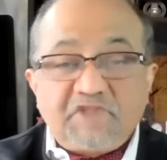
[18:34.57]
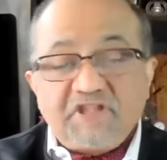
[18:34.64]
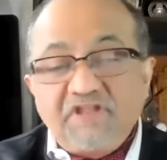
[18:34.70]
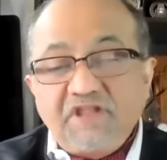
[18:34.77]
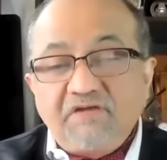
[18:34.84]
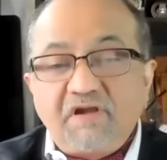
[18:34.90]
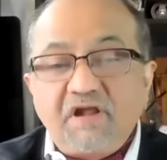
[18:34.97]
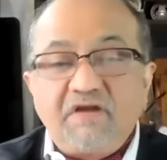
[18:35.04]

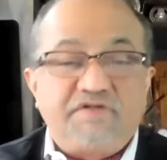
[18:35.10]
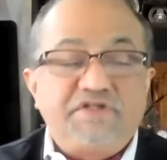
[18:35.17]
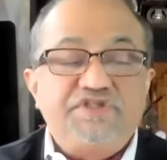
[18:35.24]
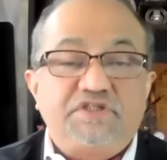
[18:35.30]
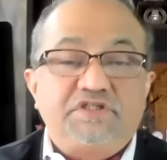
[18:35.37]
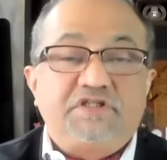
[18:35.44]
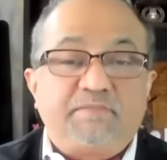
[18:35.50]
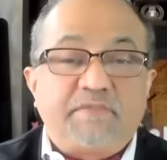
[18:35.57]
There are
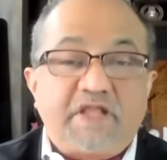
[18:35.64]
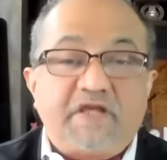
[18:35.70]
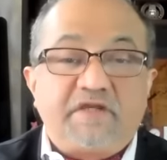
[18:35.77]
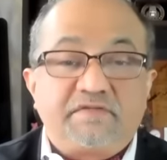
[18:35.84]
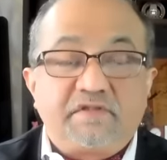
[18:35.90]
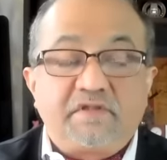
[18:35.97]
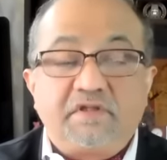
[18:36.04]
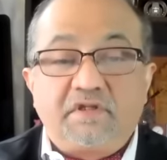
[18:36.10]
regional
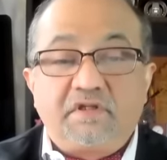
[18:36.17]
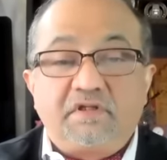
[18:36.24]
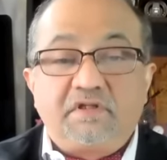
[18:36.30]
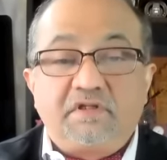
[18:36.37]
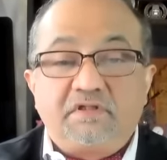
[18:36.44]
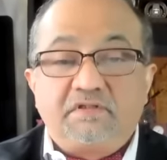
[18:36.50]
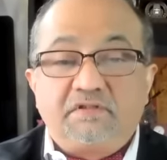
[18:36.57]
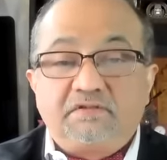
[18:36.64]
players
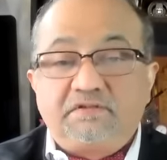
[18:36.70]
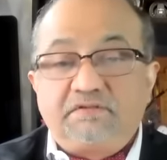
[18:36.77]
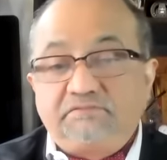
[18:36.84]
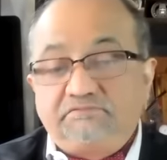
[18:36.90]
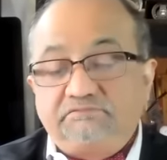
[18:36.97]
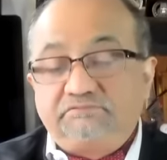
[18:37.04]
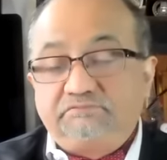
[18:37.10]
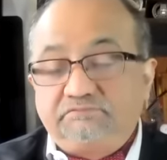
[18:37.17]
uh,
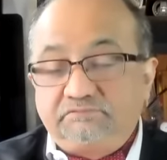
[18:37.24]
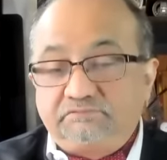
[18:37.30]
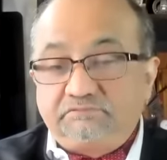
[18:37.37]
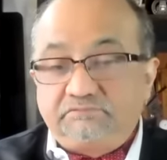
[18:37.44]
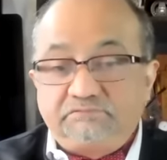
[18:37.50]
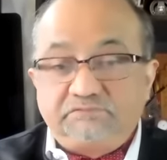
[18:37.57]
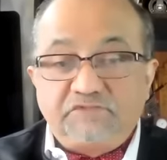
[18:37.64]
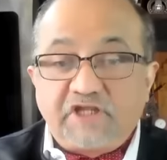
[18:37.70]

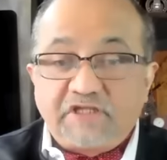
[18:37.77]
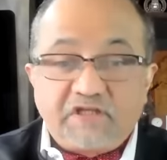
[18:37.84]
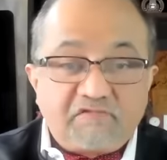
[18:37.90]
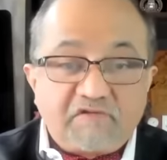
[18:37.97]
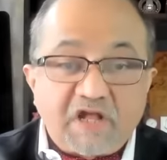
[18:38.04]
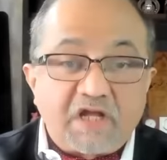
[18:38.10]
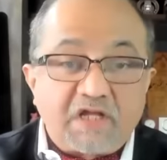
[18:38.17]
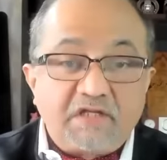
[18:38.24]
like
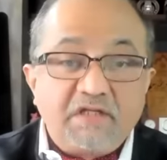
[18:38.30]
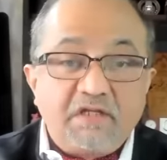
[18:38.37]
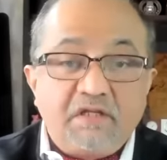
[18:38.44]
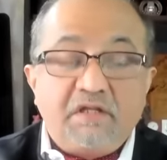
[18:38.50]
Iran,